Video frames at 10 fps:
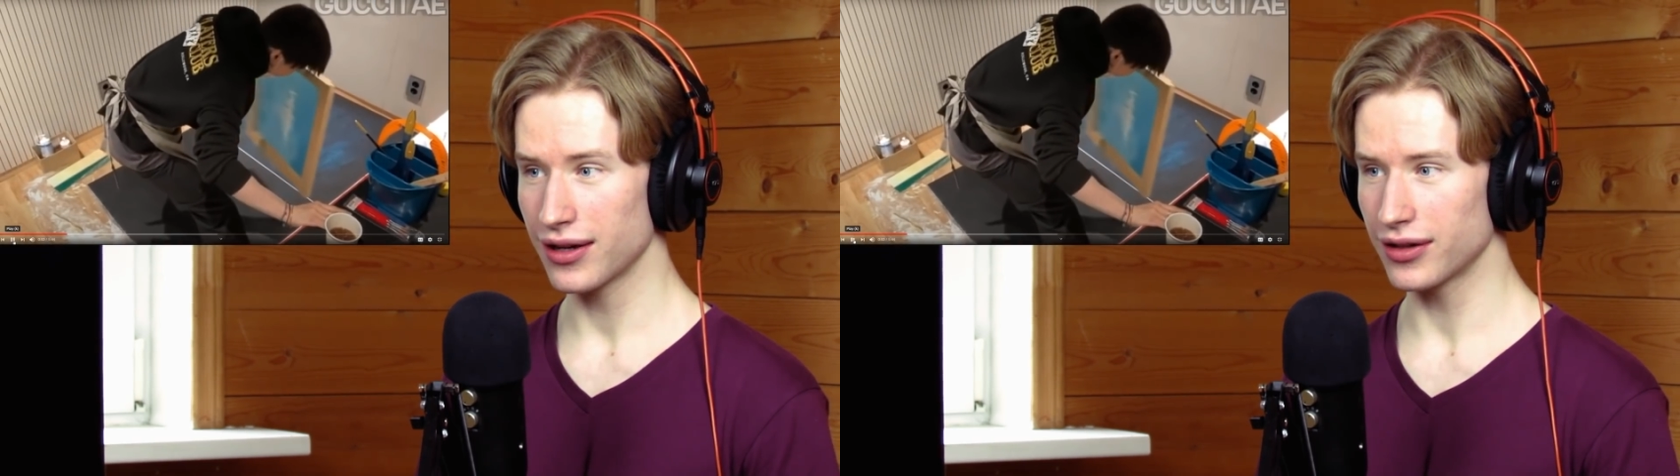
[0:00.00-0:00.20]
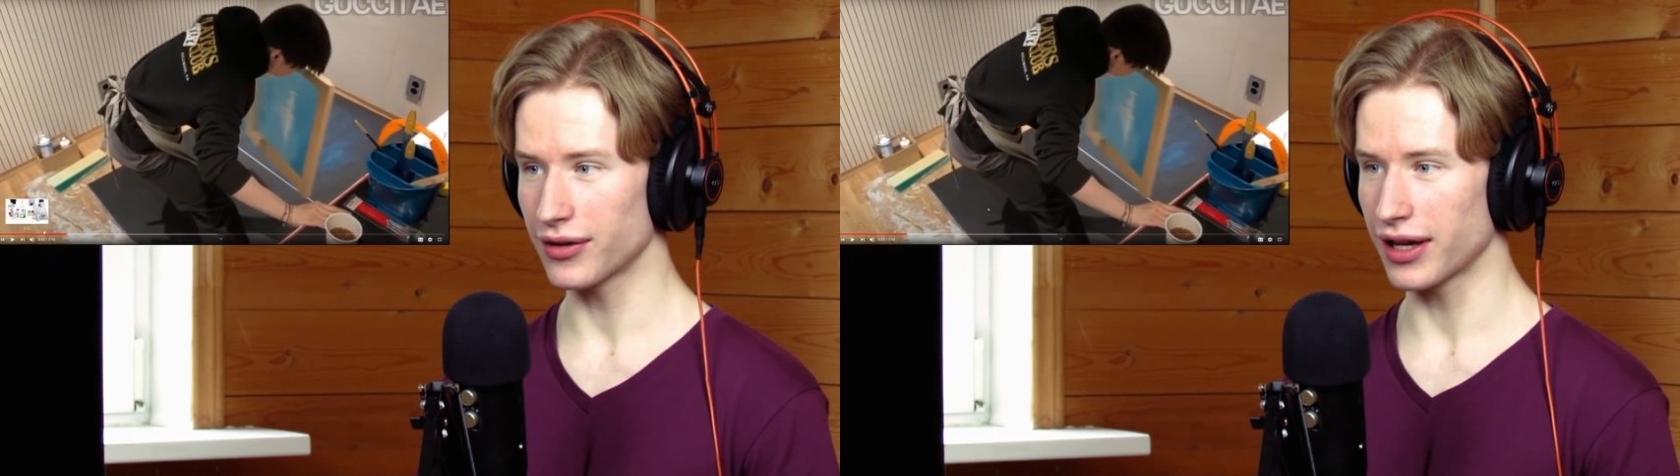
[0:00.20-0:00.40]

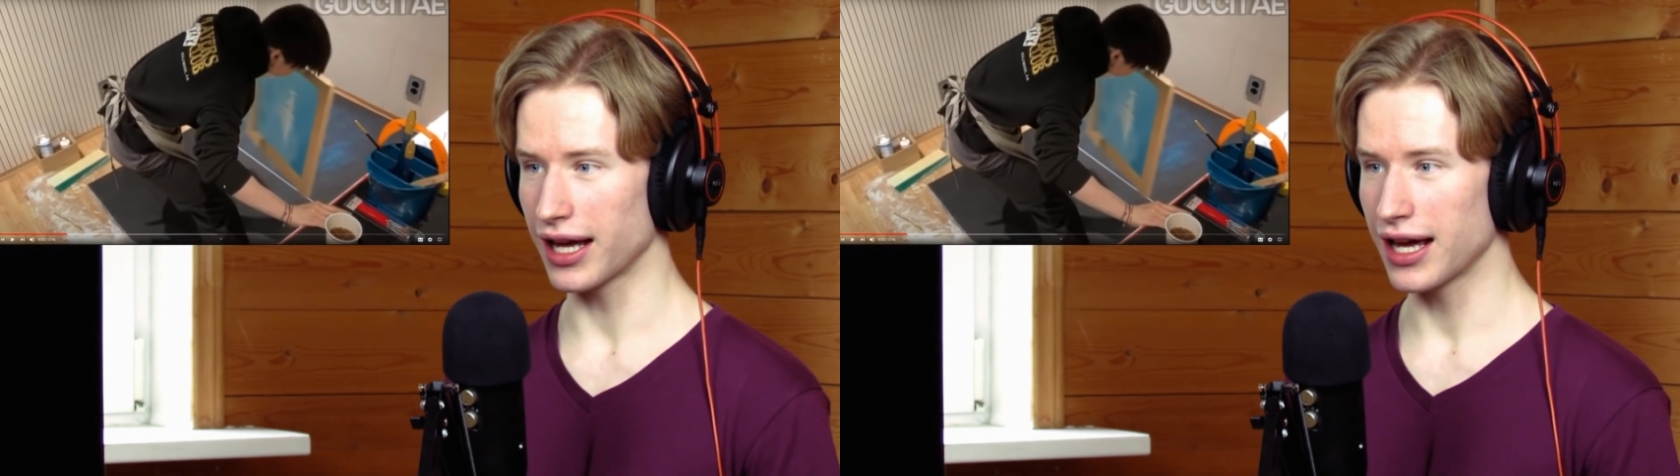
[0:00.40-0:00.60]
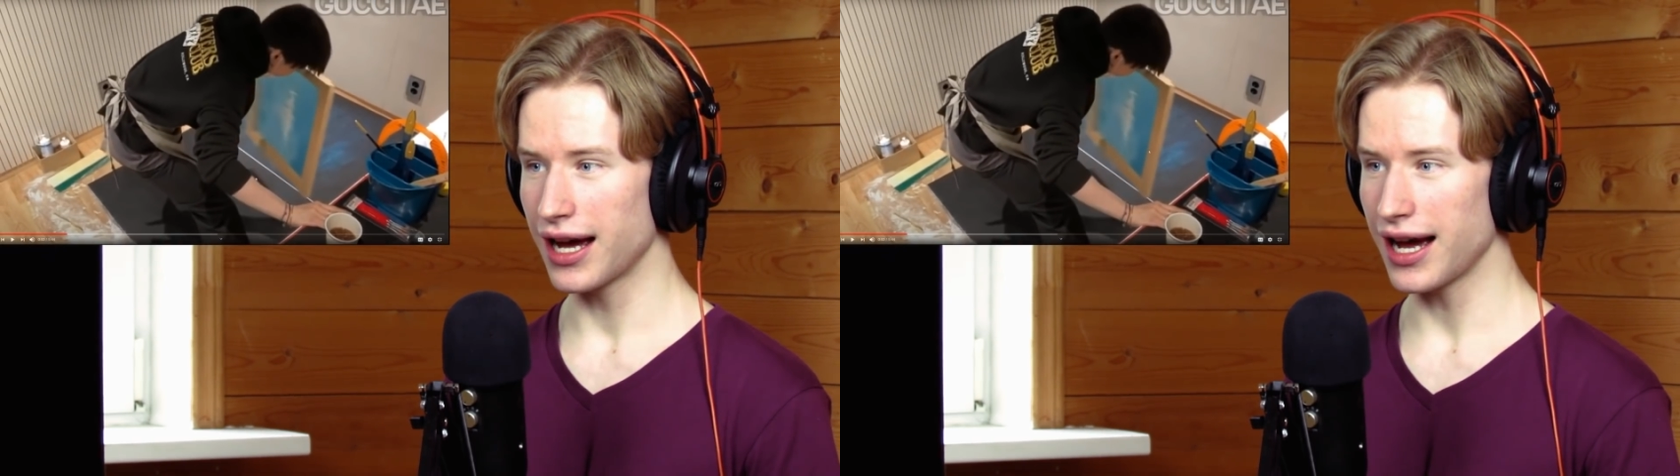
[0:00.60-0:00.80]
Okay.
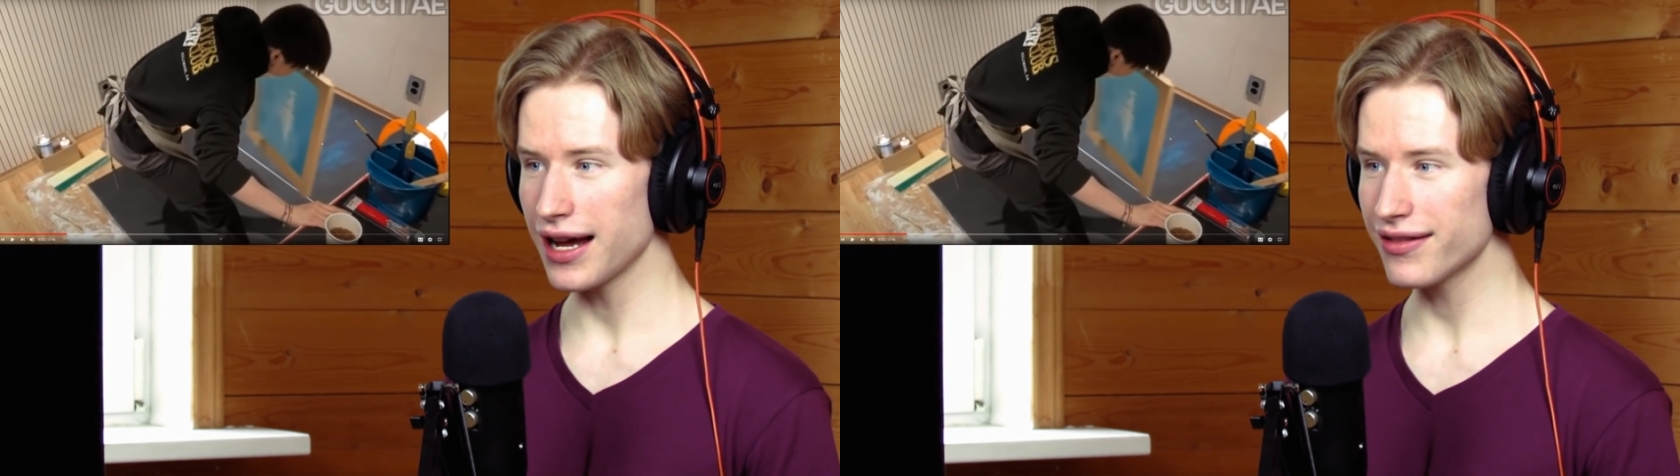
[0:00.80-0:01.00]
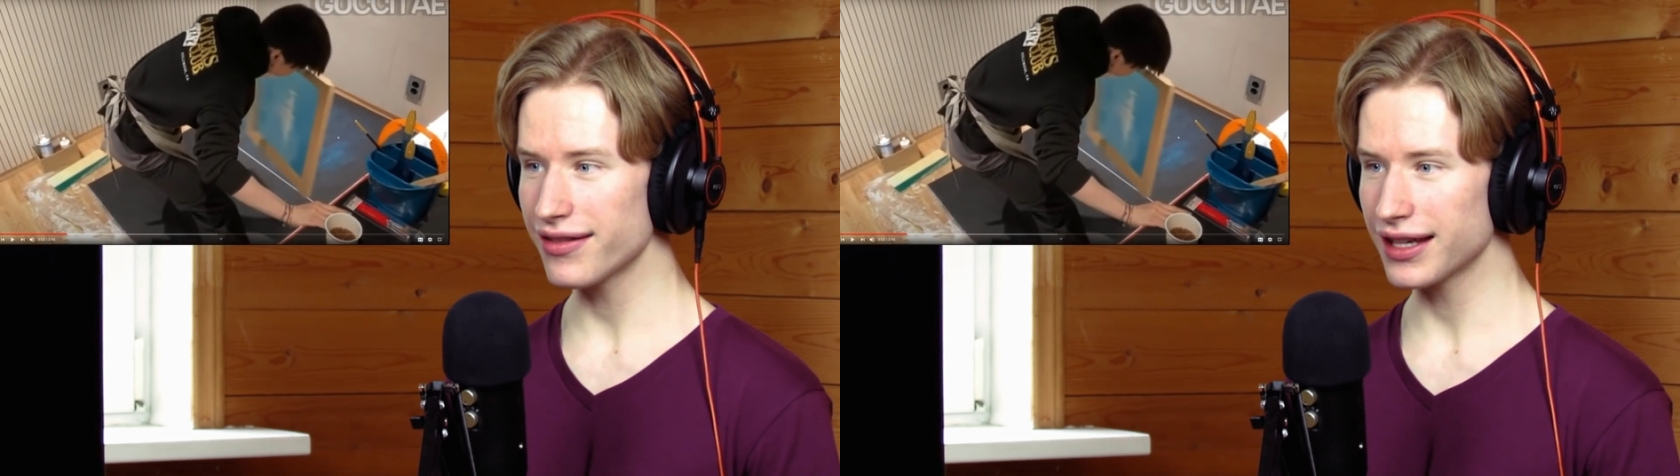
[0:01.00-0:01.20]

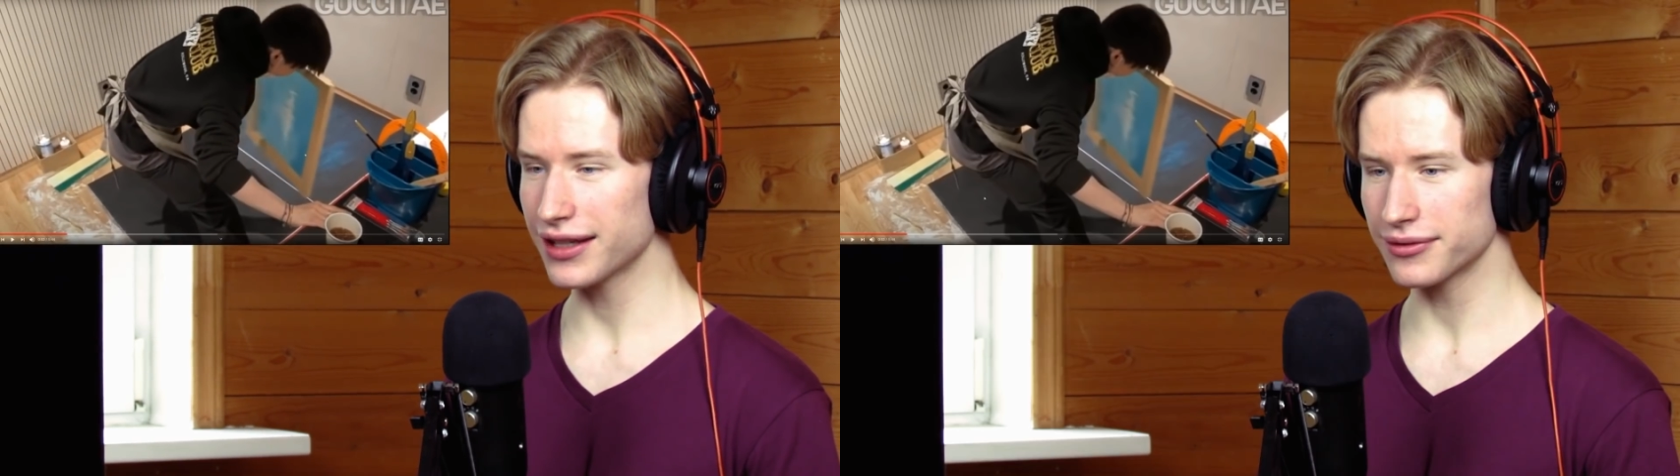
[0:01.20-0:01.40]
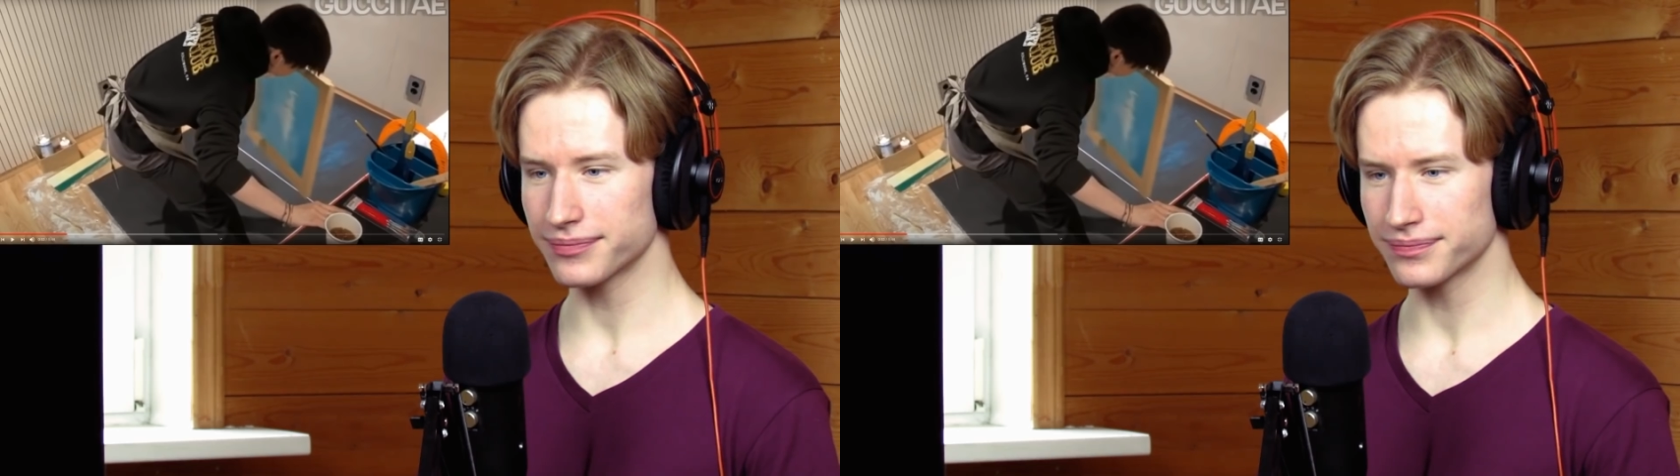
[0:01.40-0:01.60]
I think